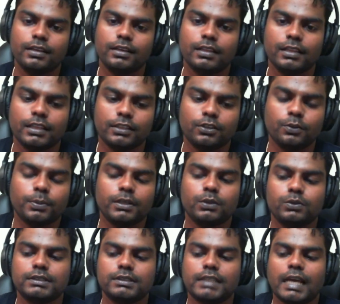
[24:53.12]
Like nobody
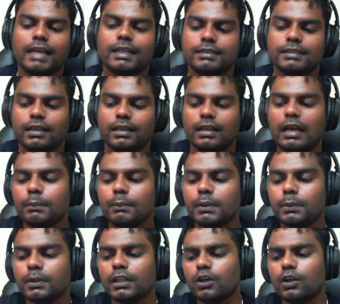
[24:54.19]
was that excited. People
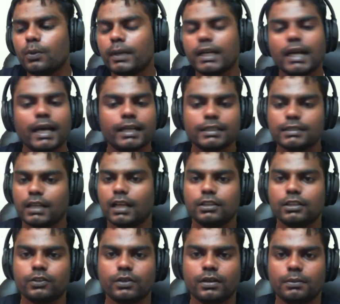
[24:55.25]
are like, oh my God, it's
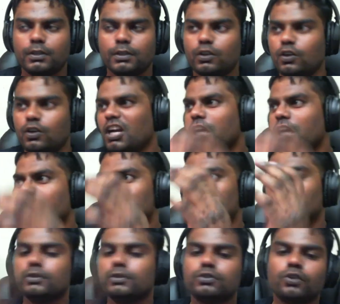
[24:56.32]
hologram, you know, it's going
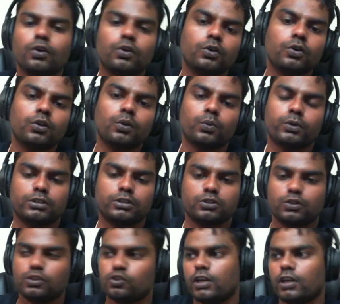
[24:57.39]
to be so cool. It's going
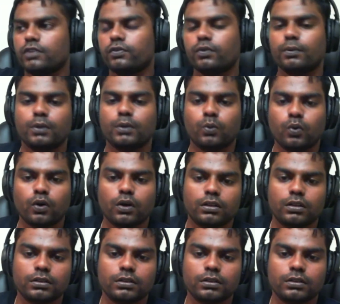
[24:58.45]
to transform the world.